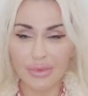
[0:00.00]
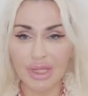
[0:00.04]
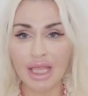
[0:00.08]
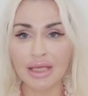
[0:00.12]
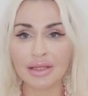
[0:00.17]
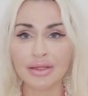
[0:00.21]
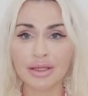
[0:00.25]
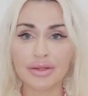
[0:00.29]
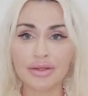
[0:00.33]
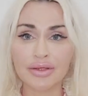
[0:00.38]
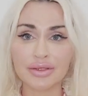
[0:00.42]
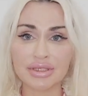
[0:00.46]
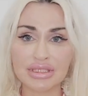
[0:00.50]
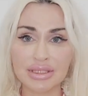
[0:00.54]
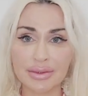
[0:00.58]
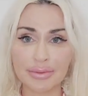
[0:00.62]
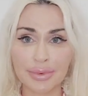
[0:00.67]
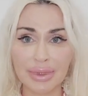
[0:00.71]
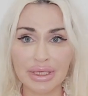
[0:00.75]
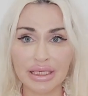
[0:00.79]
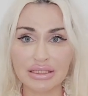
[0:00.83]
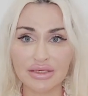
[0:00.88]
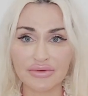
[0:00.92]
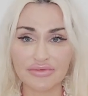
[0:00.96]
That there's a
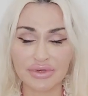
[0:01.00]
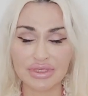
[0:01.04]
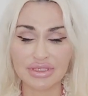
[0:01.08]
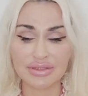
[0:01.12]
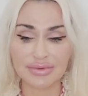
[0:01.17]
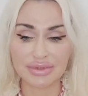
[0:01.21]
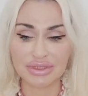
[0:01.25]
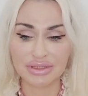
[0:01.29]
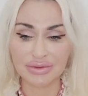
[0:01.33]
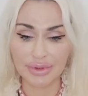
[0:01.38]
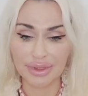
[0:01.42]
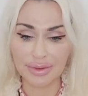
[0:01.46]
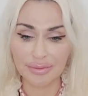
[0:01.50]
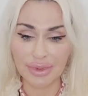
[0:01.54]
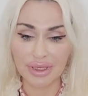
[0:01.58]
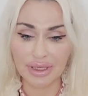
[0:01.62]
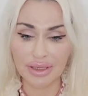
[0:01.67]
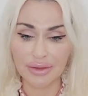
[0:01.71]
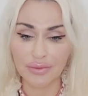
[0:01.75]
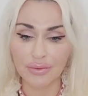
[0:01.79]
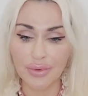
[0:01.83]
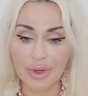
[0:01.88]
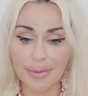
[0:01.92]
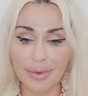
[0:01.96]
big difference between men
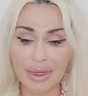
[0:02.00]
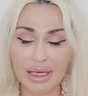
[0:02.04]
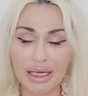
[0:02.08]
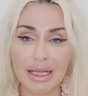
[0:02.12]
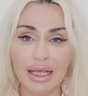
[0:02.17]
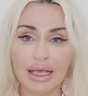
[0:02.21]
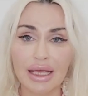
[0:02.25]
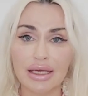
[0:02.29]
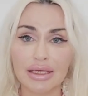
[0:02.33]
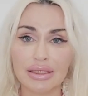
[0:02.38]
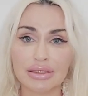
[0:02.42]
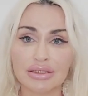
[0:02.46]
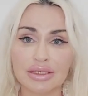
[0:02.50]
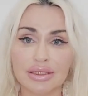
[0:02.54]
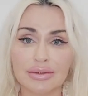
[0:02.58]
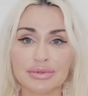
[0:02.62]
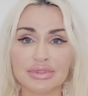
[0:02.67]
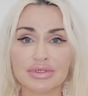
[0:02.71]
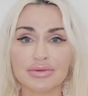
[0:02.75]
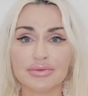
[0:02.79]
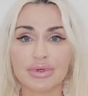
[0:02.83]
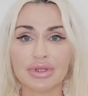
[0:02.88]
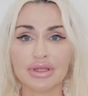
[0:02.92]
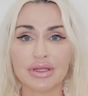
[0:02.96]
and women in
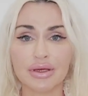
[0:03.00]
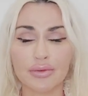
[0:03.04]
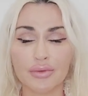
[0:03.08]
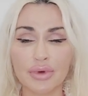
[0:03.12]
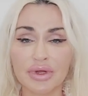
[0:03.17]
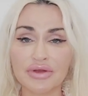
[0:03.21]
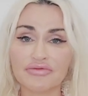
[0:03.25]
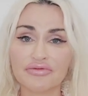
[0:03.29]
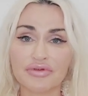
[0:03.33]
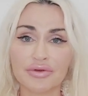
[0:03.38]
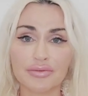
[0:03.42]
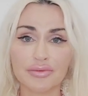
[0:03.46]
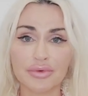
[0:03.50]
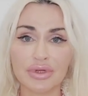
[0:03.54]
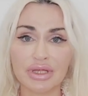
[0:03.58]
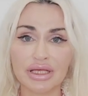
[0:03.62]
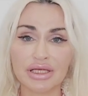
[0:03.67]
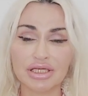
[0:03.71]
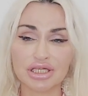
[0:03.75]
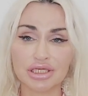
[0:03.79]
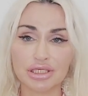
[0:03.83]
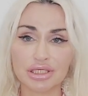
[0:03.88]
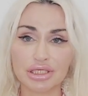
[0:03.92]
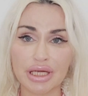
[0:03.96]
terms of what they want from
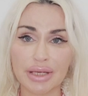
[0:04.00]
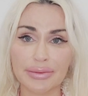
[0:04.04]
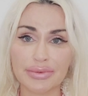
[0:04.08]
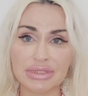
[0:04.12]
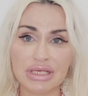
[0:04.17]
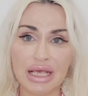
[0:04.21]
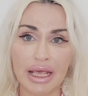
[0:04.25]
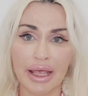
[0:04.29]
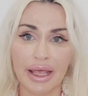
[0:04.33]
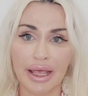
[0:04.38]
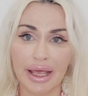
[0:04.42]
relationships.